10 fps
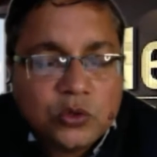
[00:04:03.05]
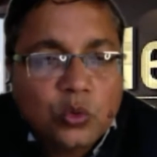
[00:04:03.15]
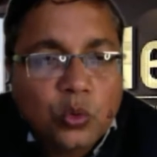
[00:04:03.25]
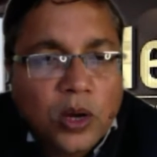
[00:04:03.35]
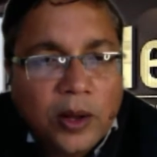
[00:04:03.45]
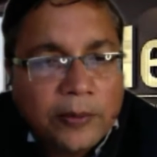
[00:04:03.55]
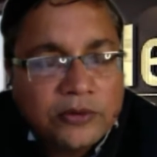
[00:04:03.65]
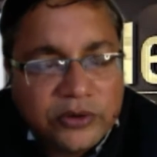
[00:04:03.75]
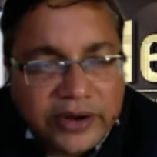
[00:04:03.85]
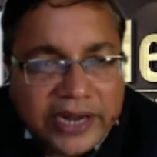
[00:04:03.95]
to
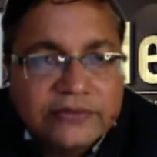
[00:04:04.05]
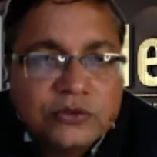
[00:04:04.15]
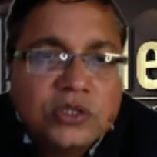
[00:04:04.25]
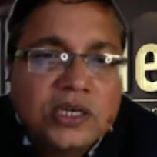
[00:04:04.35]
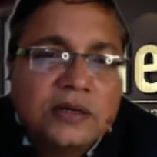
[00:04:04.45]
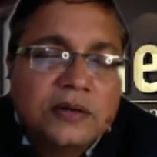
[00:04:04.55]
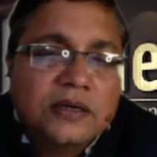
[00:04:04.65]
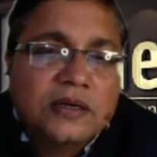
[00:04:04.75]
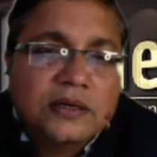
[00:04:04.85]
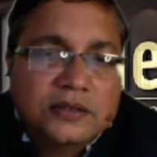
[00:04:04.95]
drive
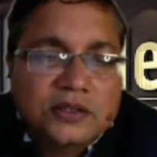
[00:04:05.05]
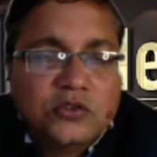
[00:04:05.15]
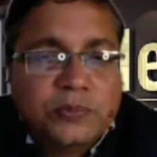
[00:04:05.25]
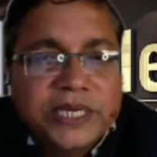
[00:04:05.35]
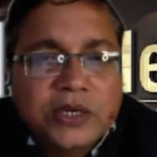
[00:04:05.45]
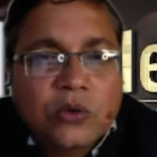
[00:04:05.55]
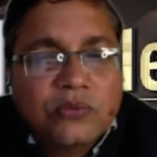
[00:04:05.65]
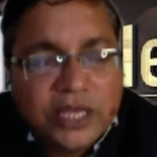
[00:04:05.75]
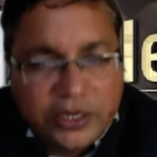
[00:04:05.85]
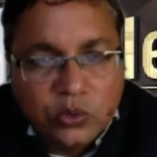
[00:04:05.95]
the speed
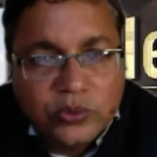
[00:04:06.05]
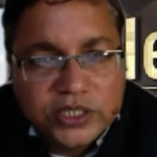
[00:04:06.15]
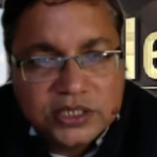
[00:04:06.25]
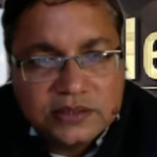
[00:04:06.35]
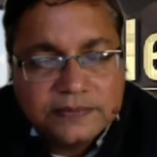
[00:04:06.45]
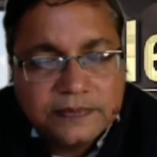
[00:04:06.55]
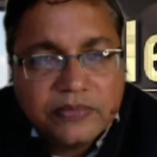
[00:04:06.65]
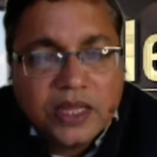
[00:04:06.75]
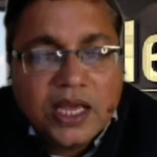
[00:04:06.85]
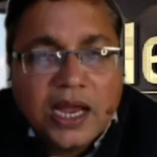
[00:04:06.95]
of innovation,
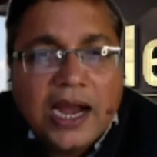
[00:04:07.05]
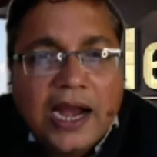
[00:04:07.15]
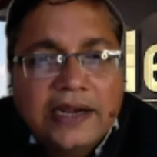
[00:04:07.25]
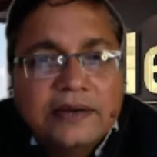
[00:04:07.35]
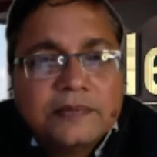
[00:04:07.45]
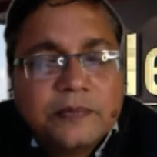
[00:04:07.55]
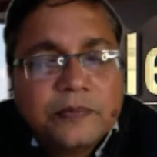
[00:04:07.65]
and